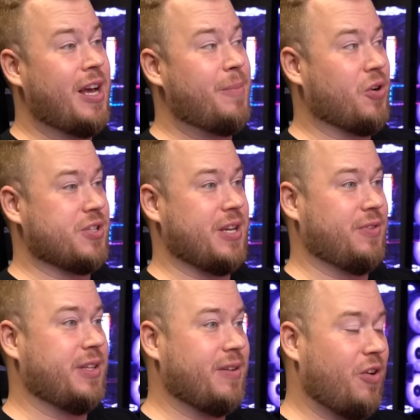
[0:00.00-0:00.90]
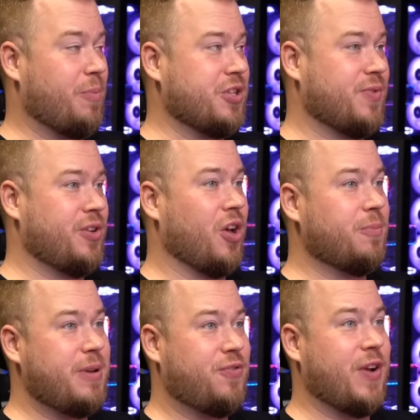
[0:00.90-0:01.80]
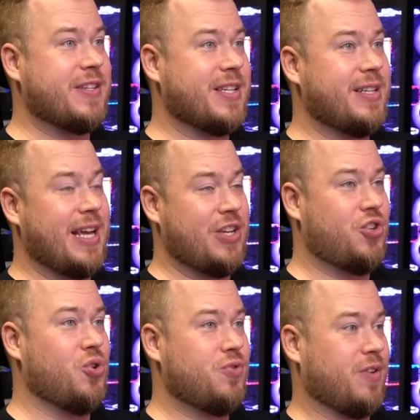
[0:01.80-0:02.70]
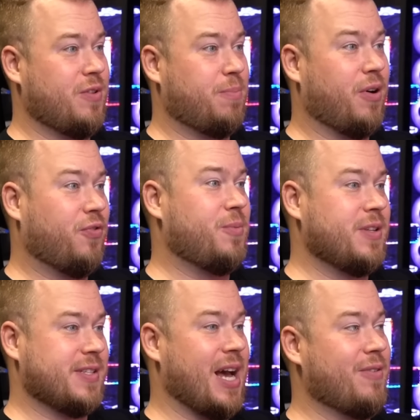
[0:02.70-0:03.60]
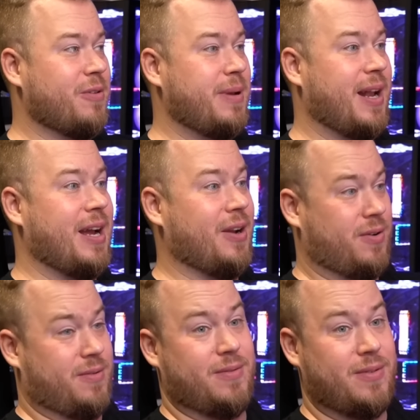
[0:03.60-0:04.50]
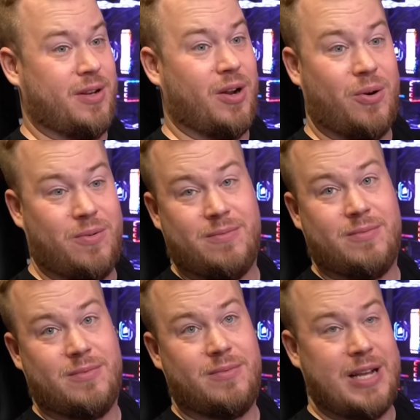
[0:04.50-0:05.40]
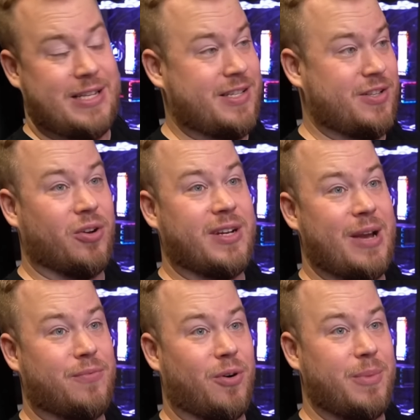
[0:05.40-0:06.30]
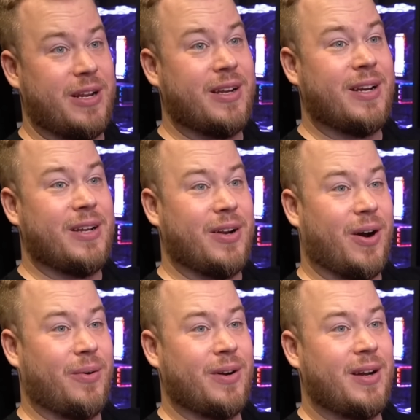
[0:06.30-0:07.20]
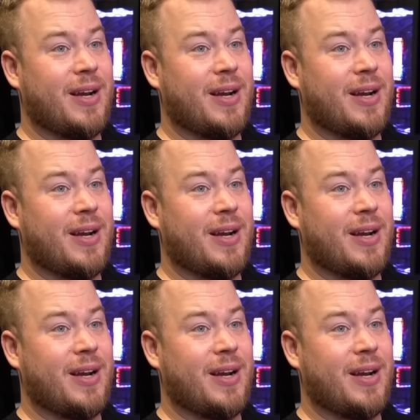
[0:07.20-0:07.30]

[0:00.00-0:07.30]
Because if the developers will not be fixing the issues with the performance, I will be like, you know, this is not game for me, you know?